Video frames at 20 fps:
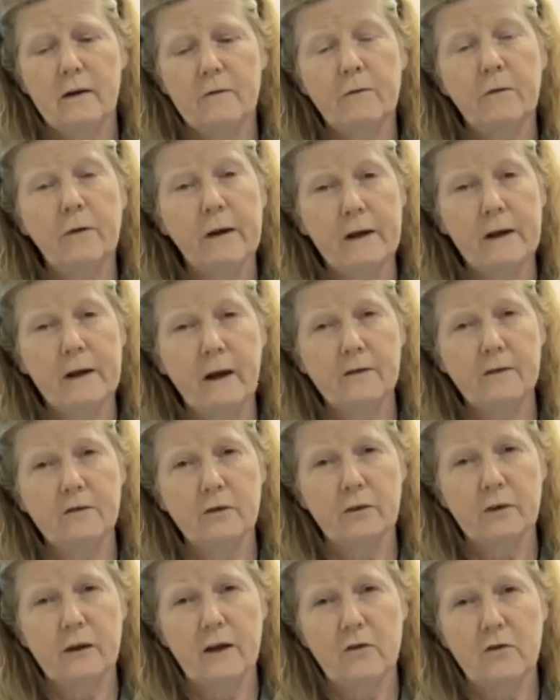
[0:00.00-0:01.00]
free
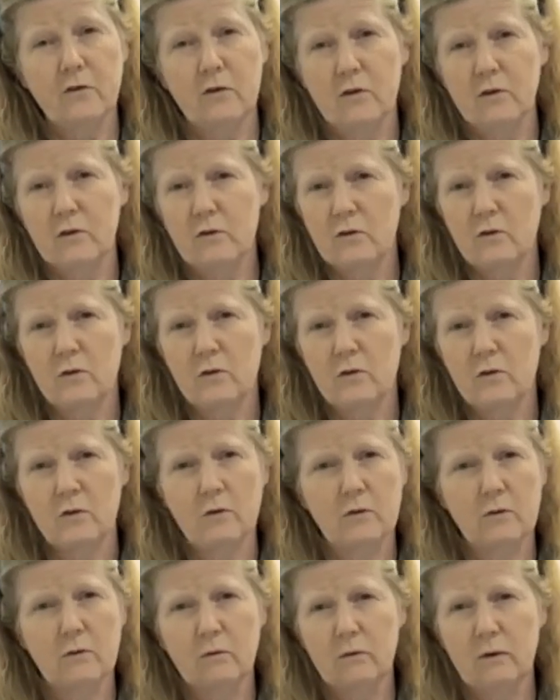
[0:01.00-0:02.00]
consultation
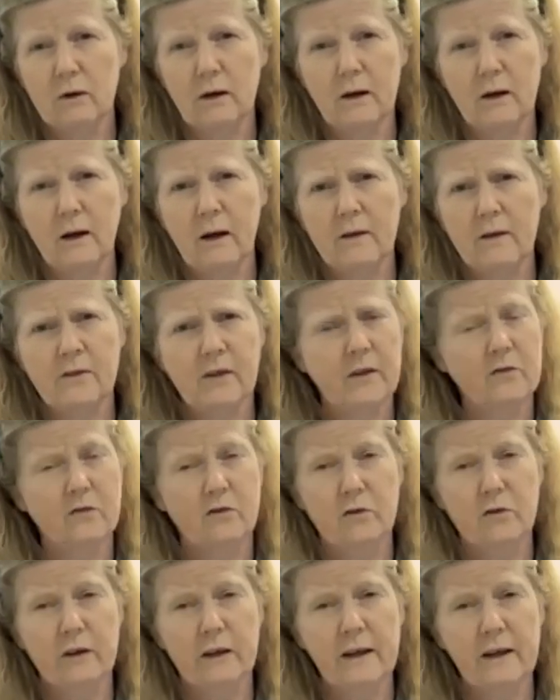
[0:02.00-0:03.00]
to assess
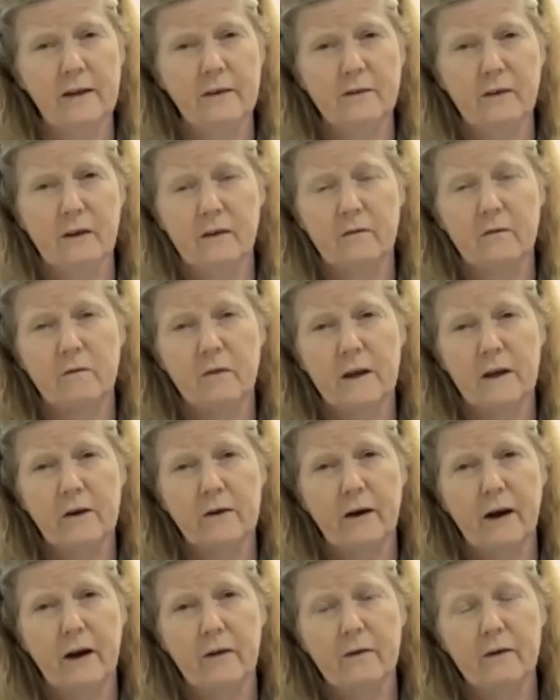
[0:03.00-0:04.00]
your needs and figure
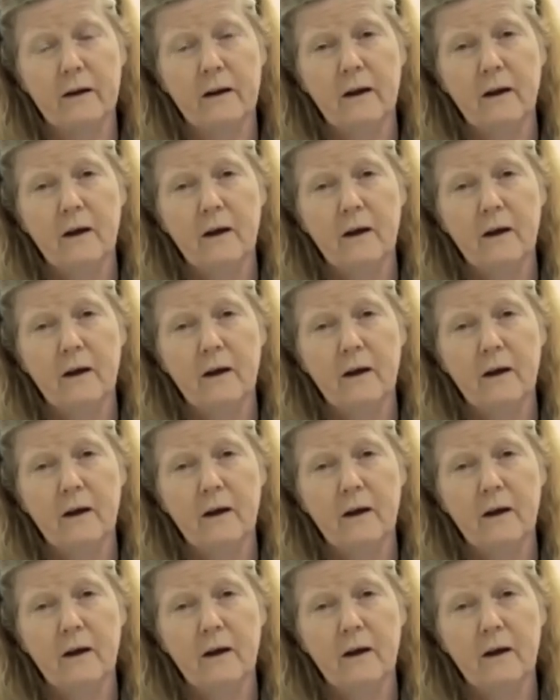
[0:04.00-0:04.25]
out